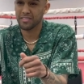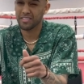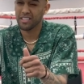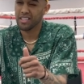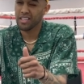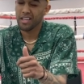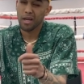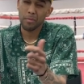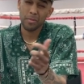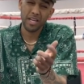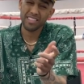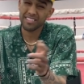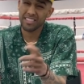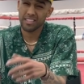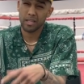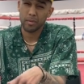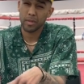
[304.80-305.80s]
I mean, I
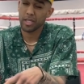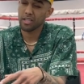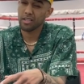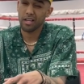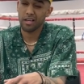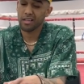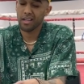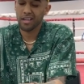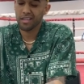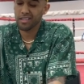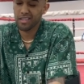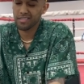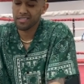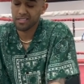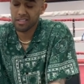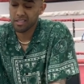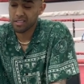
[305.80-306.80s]
take that back. Not
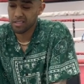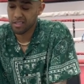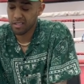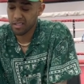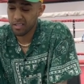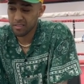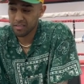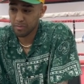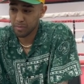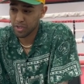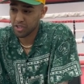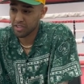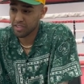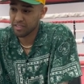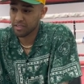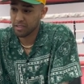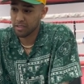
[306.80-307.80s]
necessarily the gloves, but
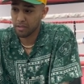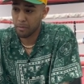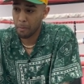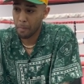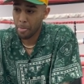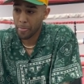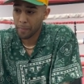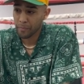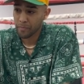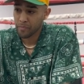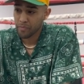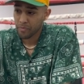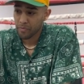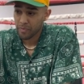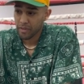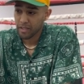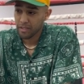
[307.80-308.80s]
just the
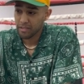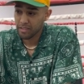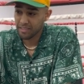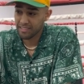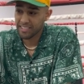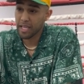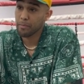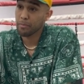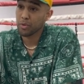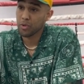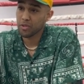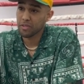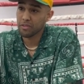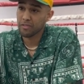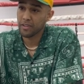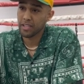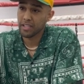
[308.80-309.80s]
tempo of the
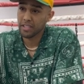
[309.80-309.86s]
fight.